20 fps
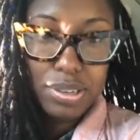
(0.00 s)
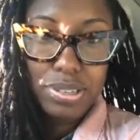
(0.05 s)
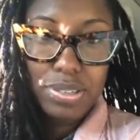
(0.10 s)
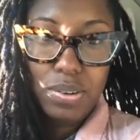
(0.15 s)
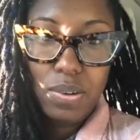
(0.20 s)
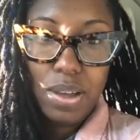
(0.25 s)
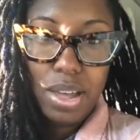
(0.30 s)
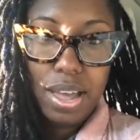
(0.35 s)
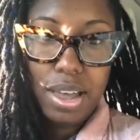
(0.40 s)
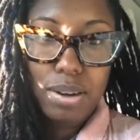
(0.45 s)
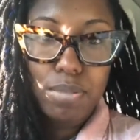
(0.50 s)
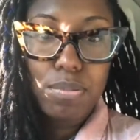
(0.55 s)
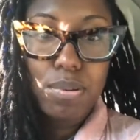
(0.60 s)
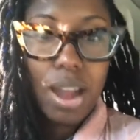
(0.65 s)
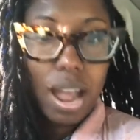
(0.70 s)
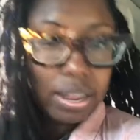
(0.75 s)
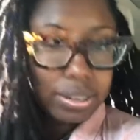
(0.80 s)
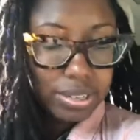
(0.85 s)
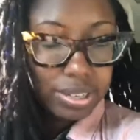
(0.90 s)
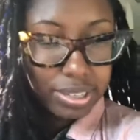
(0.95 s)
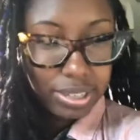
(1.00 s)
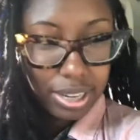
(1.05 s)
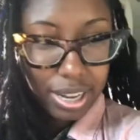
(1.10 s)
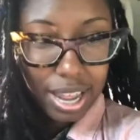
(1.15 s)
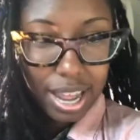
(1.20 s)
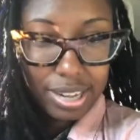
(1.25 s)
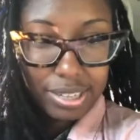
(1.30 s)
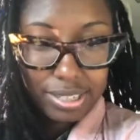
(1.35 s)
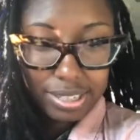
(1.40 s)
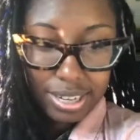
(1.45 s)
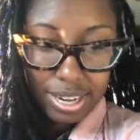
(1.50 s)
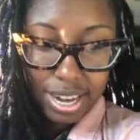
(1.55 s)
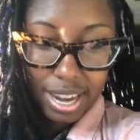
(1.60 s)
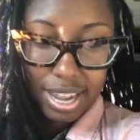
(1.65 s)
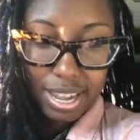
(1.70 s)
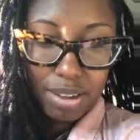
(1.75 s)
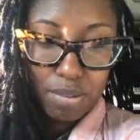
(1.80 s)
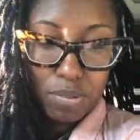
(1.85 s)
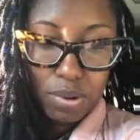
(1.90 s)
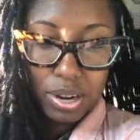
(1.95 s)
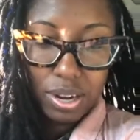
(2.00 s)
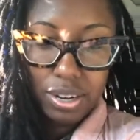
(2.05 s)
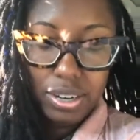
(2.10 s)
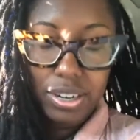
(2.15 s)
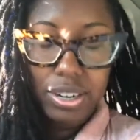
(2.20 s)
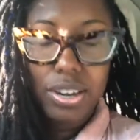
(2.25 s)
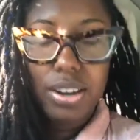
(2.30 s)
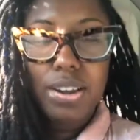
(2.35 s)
so I had a practice class today where